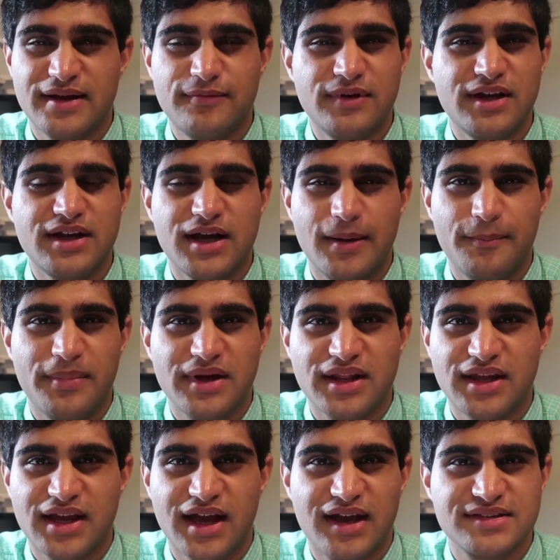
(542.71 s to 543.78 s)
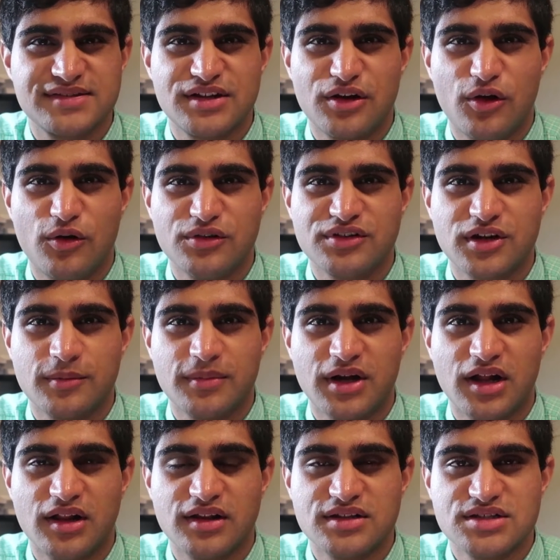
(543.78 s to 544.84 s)
Every company has their own
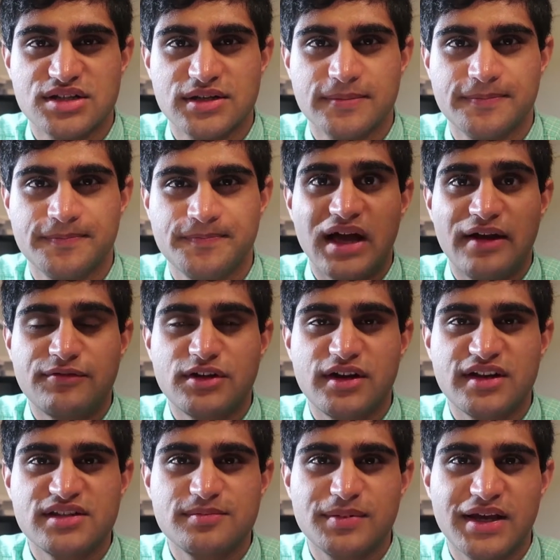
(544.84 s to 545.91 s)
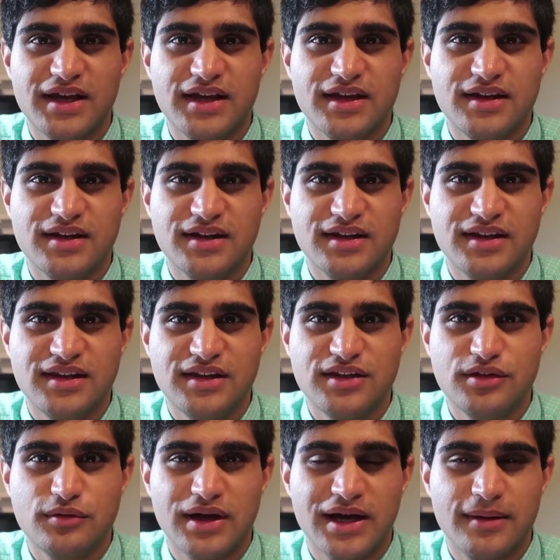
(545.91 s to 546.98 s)
terminology. After I explain
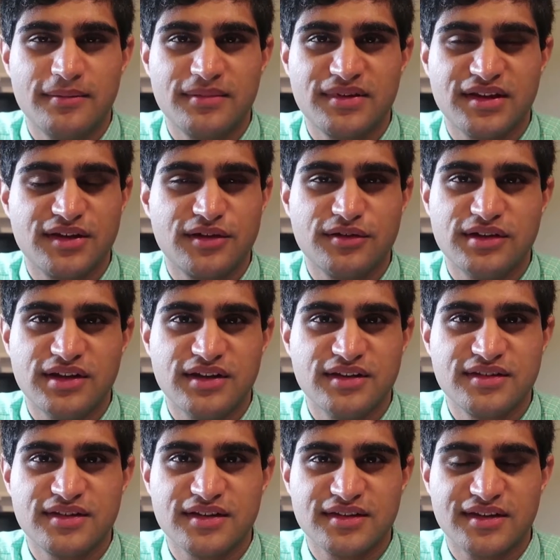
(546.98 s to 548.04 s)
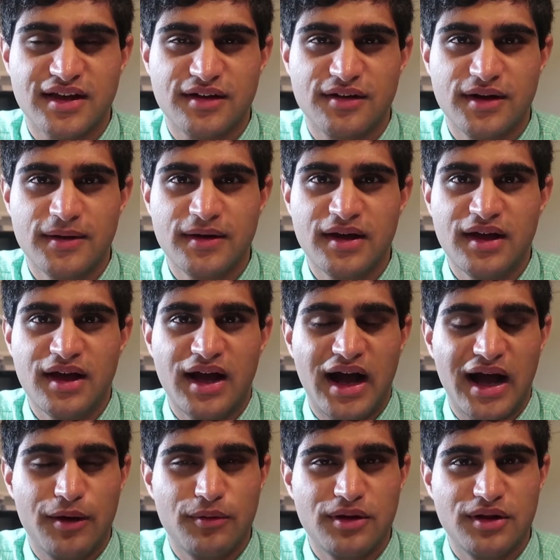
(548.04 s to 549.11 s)
EQMs, EQDs, etc.,
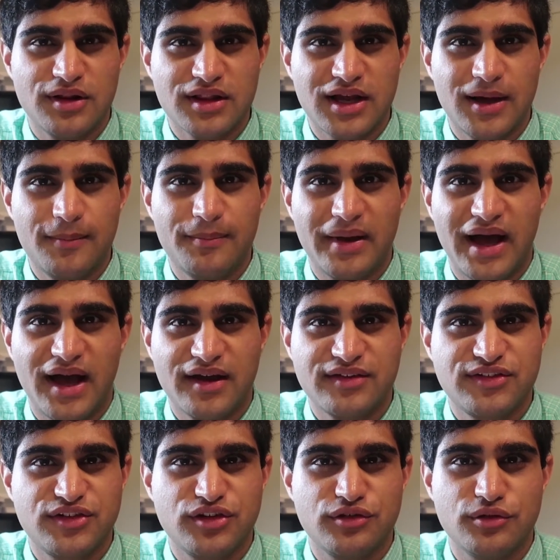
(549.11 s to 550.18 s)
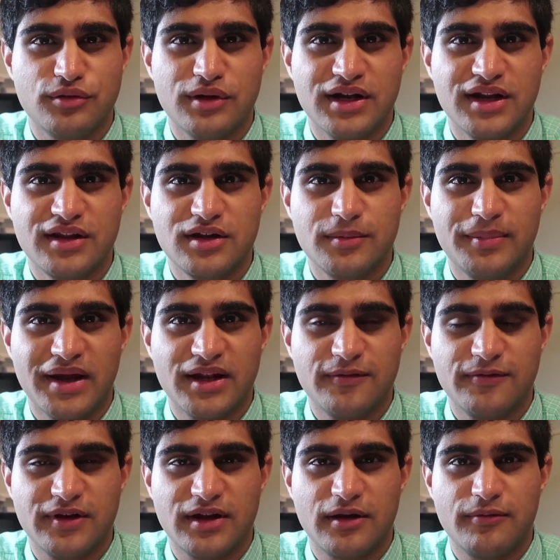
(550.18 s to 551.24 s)
I will come back to another
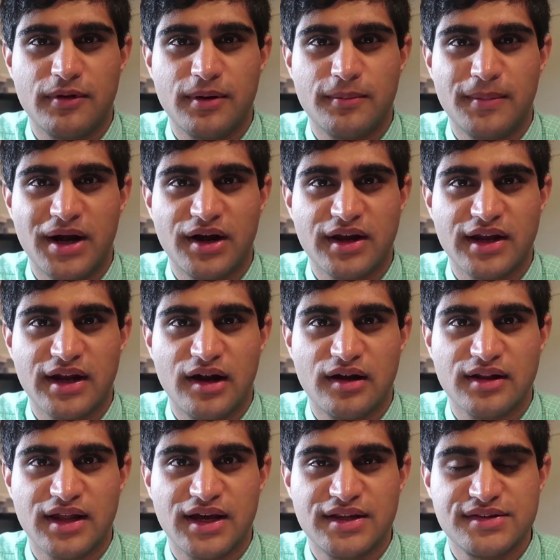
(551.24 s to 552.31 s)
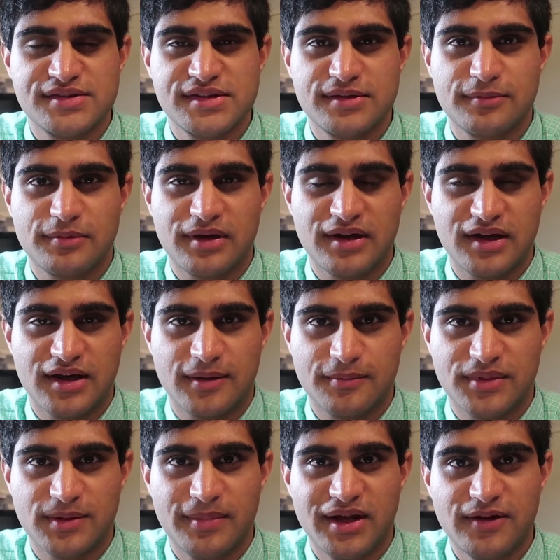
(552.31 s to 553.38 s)
benefit of American Airlines.
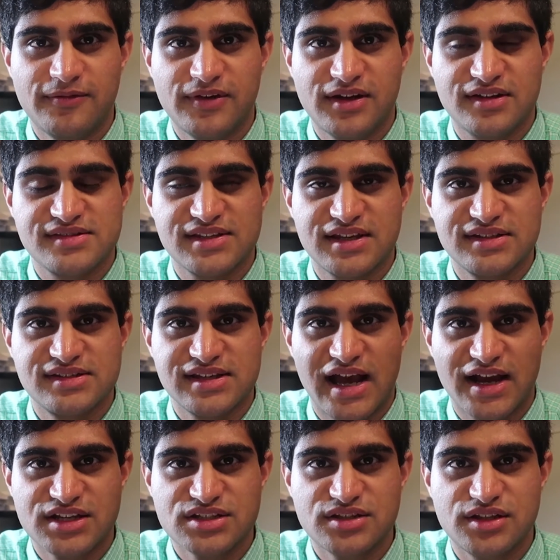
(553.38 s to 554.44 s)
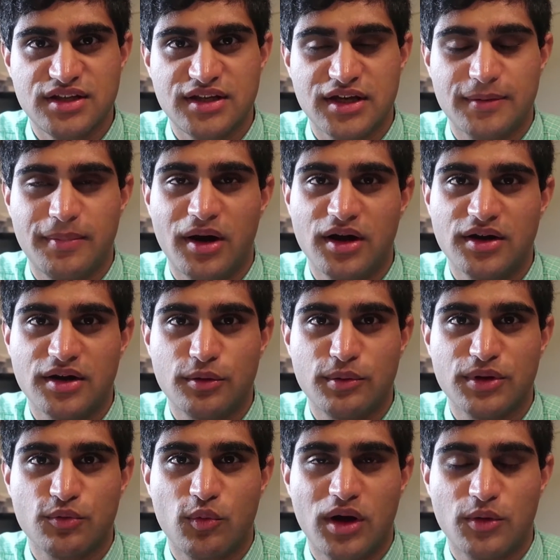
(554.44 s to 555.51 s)
The benefit is it's actually a partner
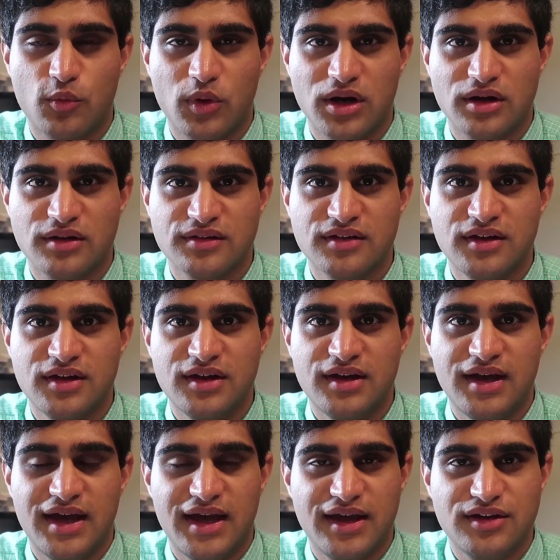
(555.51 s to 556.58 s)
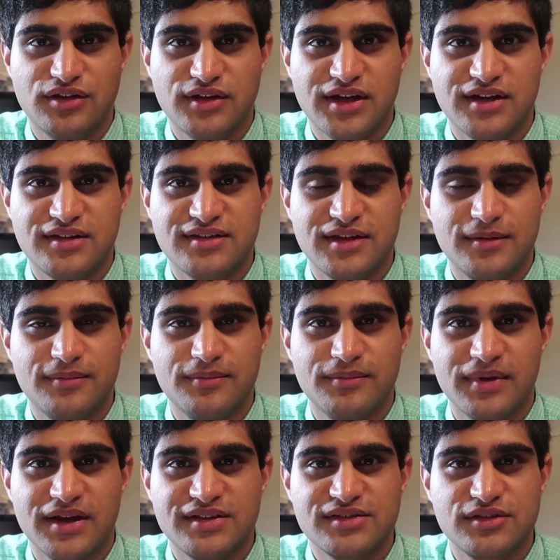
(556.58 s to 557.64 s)
with One World, and you get
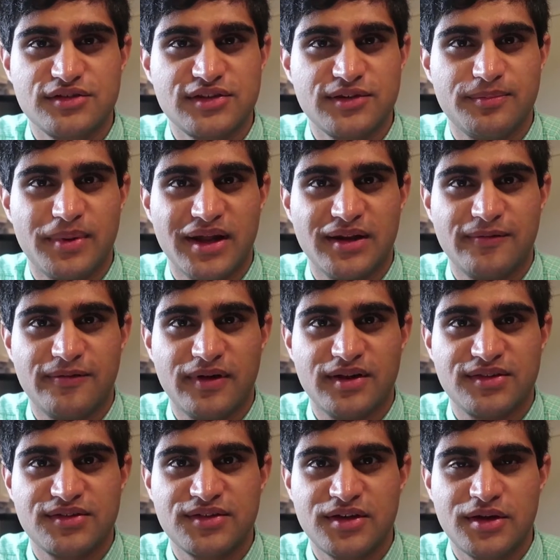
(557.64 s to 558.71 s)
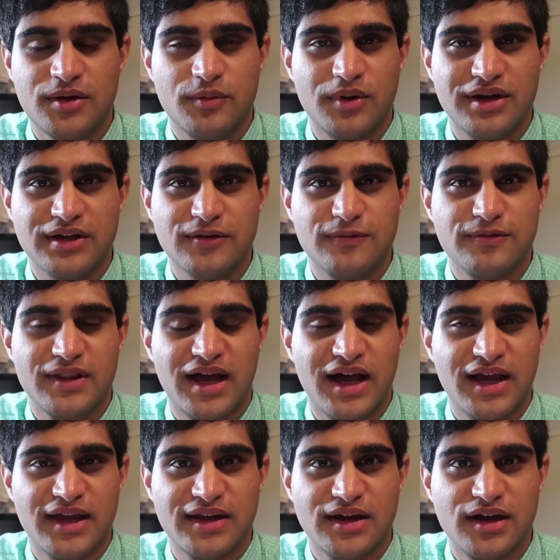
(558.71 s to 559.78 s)
some exclusive benefits when you
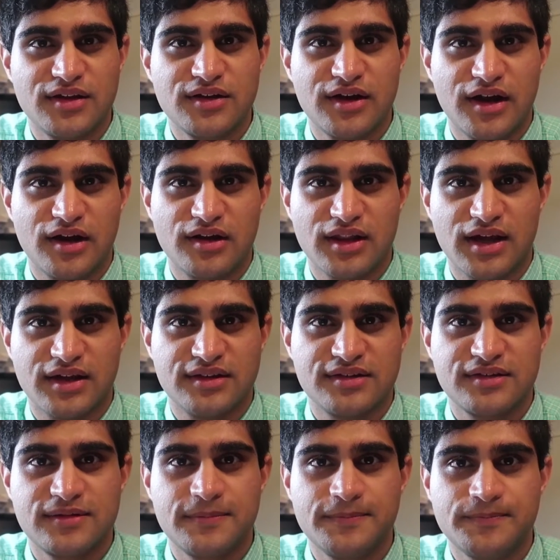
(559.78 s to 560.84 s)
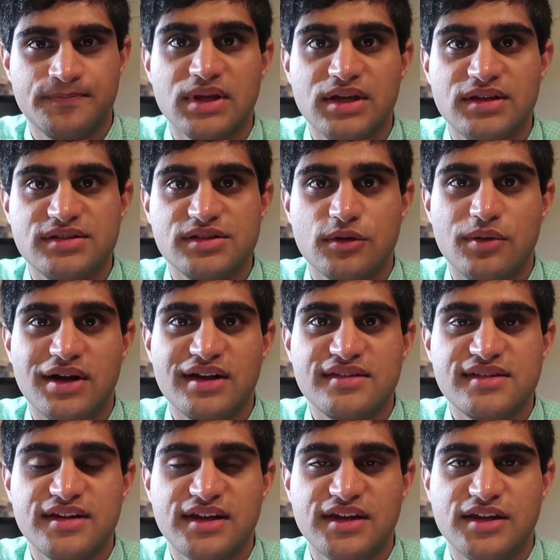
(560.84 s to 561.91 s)
fly in other airlines. So what
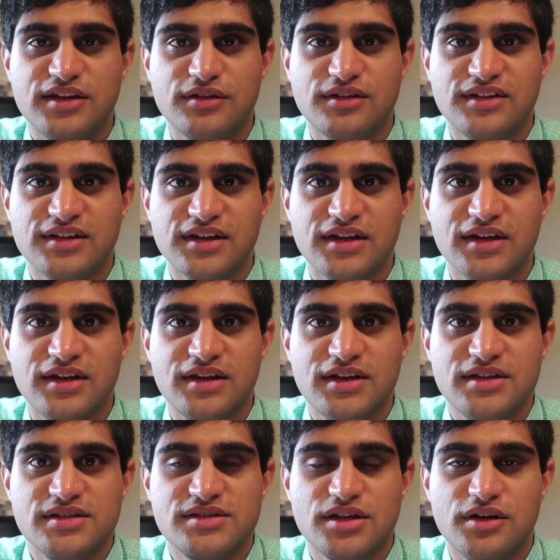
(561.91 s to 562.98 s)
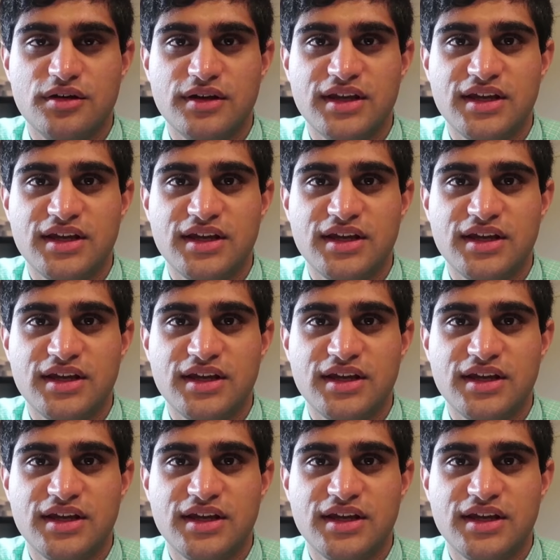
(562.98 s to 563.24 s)
is an EQD? So